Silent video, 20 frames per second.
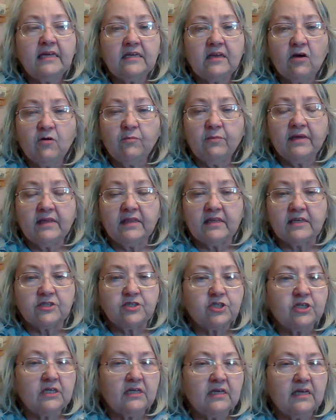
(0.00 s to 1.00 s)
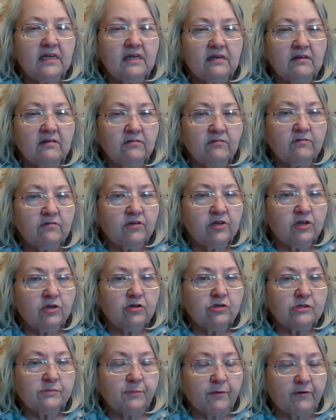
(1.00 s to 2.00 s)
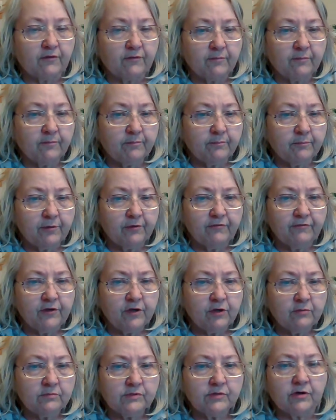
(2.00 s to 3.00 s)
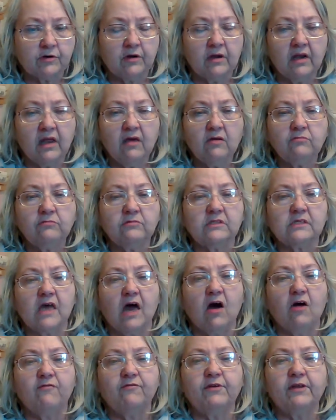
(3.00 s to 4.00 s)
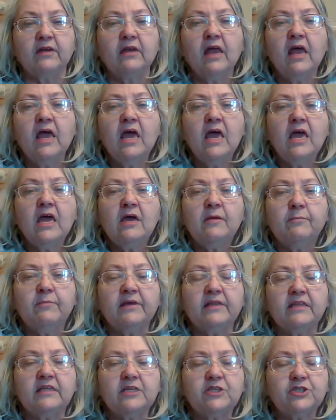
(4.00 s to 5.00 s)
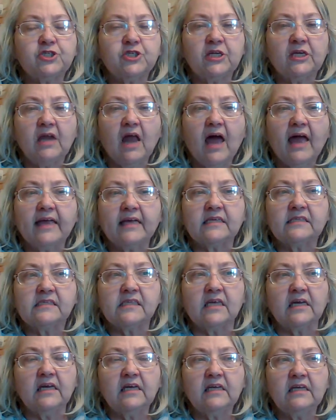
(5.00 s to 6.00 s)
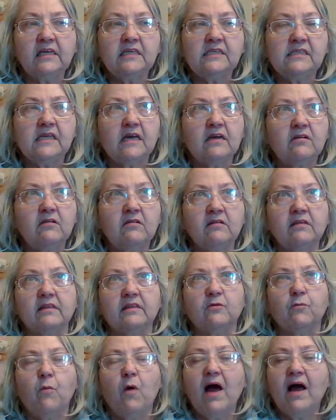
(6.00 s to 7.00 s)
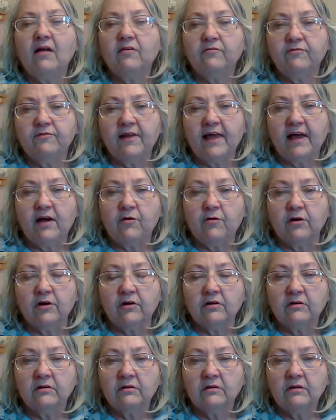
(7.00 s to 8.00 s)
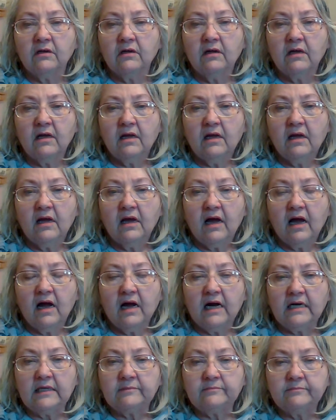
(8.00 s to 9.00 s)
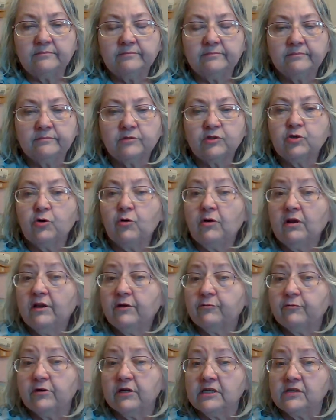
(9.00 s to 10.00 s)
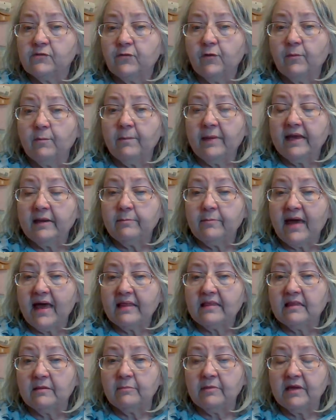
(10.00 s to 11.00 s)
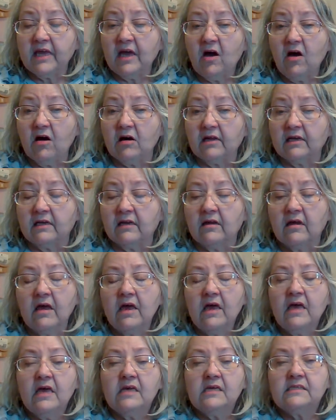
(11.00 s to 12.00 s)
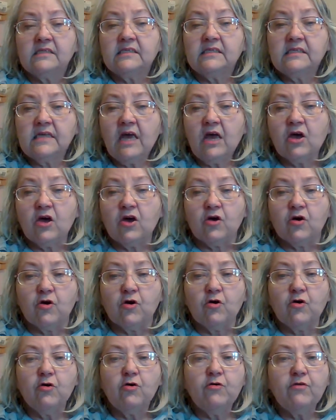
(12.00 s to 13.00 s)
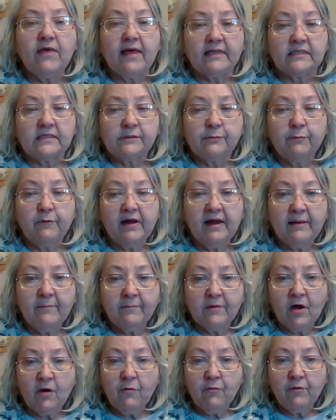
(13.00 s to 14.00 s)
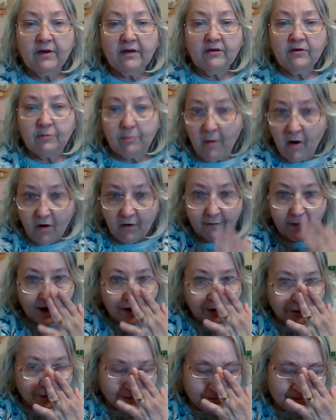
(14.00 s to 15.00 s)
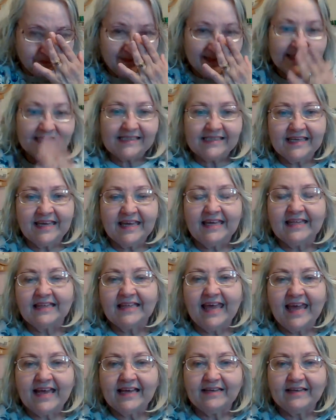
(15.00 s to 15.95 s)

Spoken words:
told me that she didn't use perfumes or colognes often, but that she likes the honeysuckle and the wildflower toiletries from Bed Bath & Beyond. So that's where I'm going tomorrow, is to get